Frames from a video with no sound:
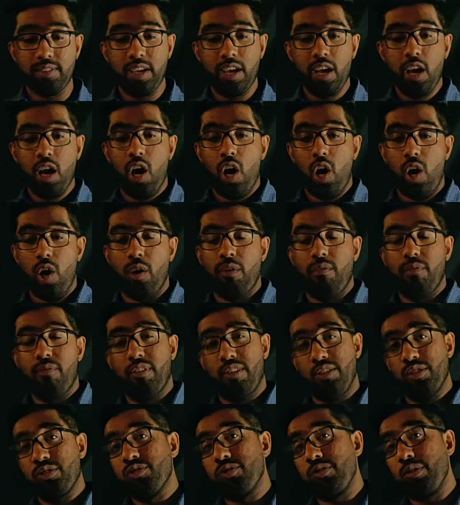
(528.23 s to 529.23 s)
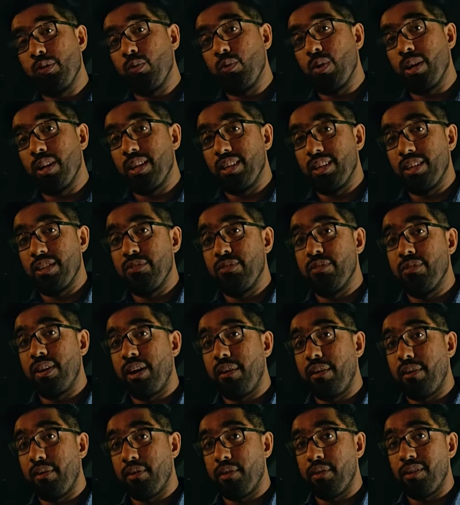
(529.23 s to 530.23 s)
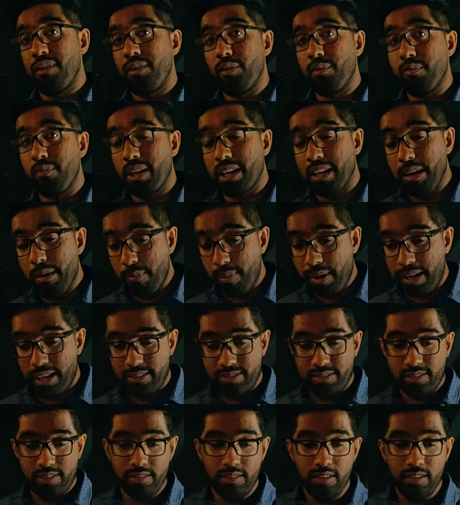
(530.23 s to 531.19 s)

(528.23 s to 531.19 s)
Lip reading: on friction stir welding is 532 megapascal